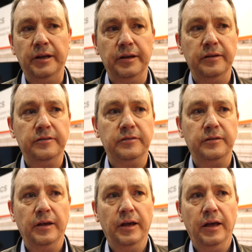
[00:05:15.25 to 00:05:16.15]
in is
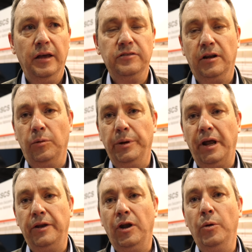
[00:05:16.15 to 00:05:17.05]
a little bit
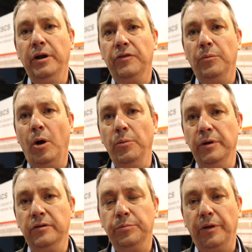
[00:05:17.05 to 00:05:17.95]
unknown at the
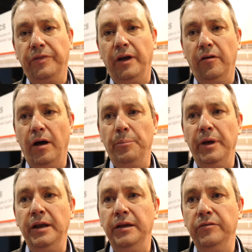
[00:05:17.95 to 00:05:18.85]
moment. But there are
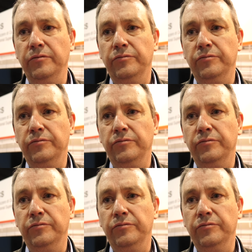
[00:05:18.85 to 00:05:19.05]
many